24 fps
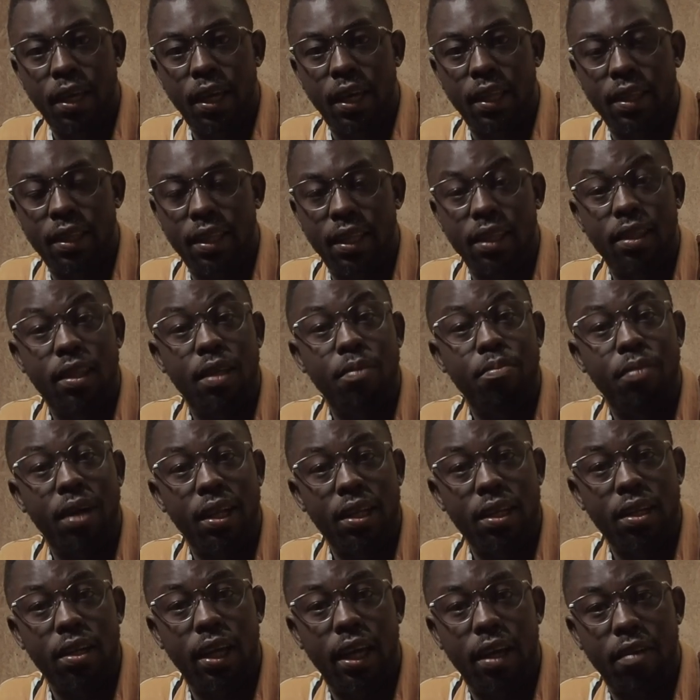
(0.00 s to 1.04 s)
And then the
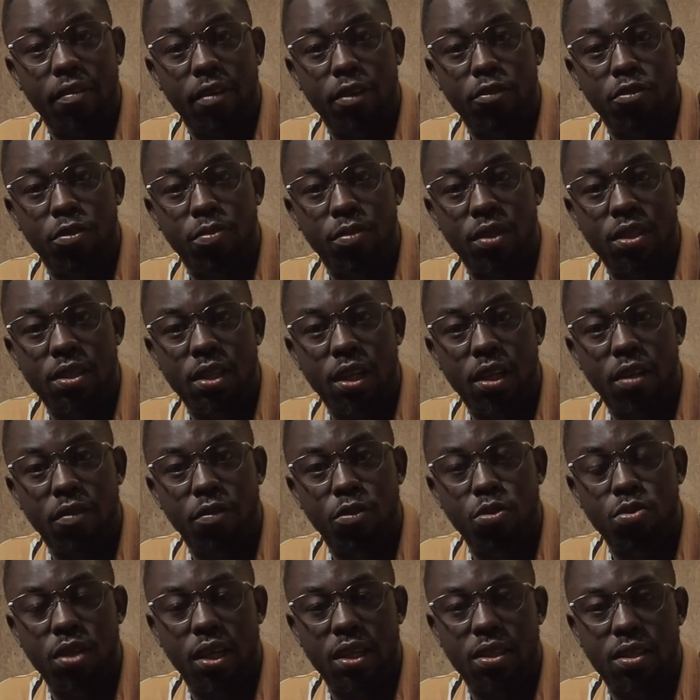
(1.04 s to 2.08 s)
money recovered from the sale of
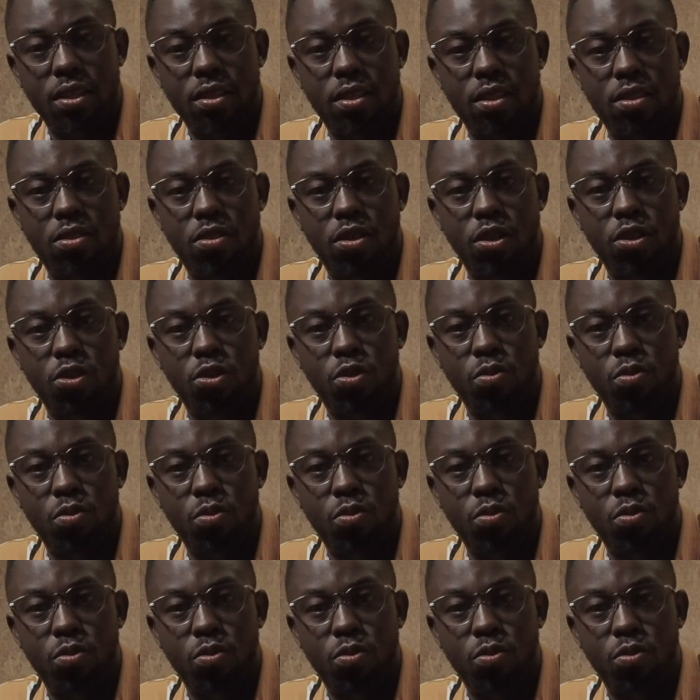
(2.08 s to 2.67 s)
those assets is going